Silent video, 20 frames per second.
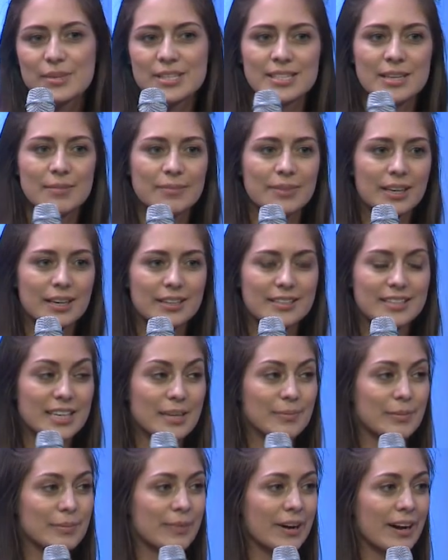but something to
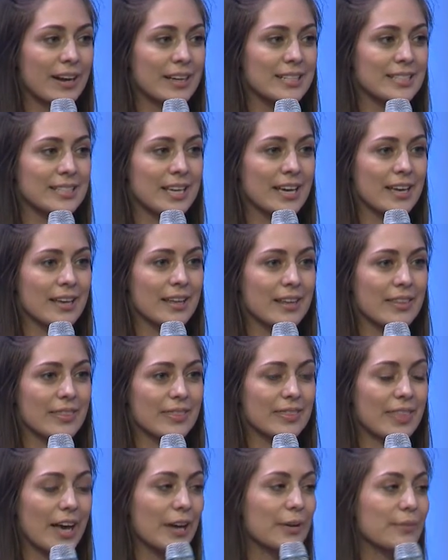keep in mind is that
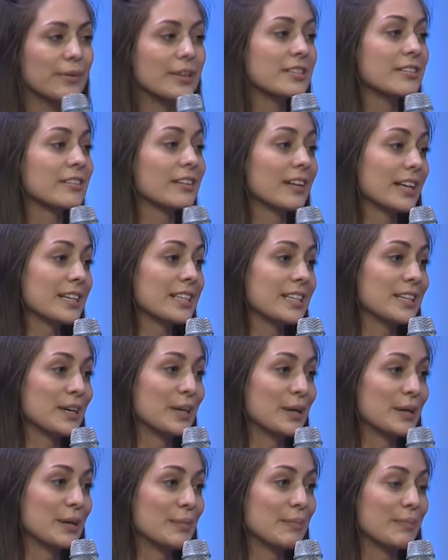that original
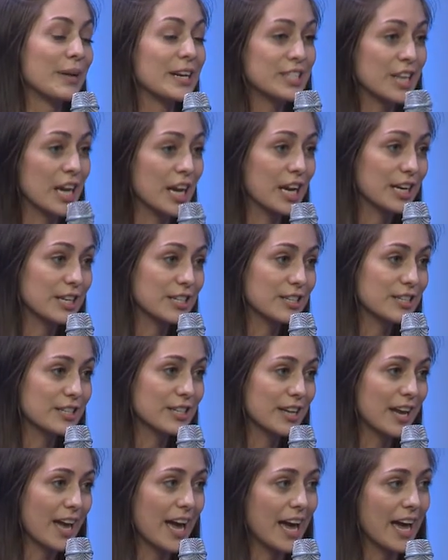idea might change
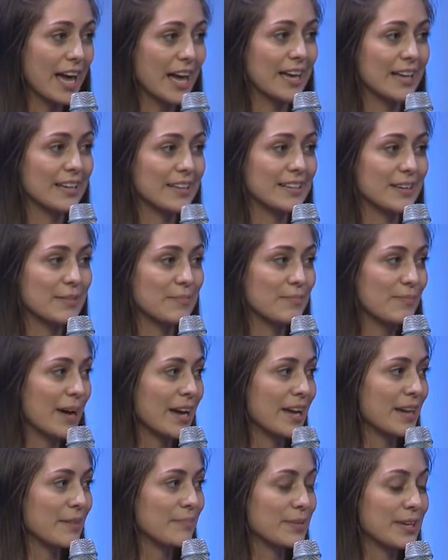and it
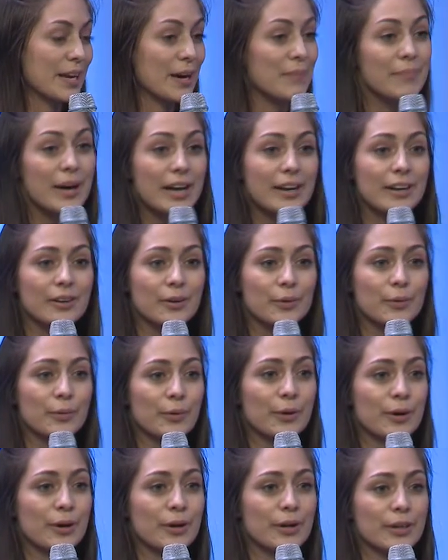might become better,
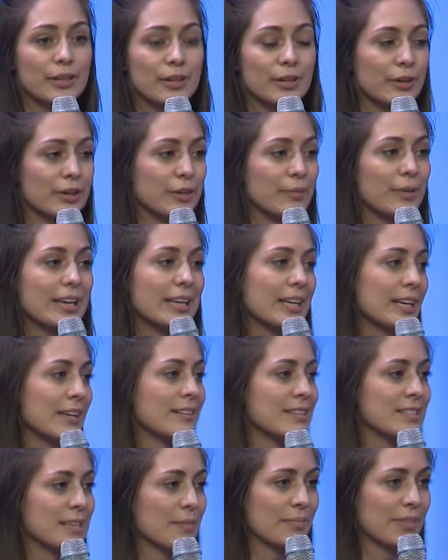or you know, you might
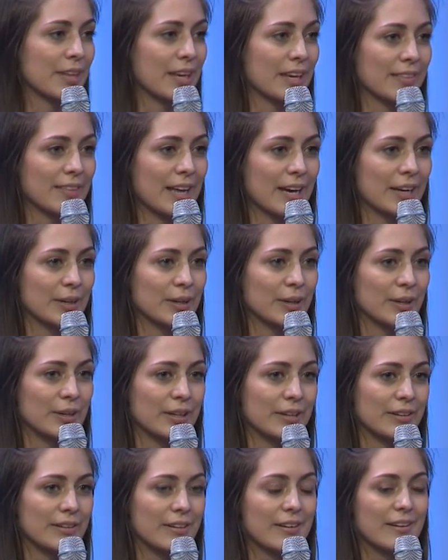hear something that
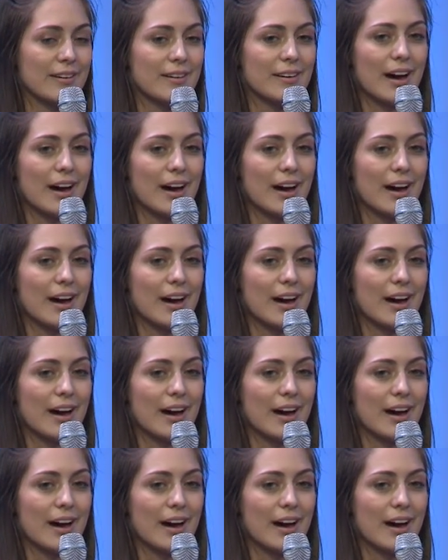could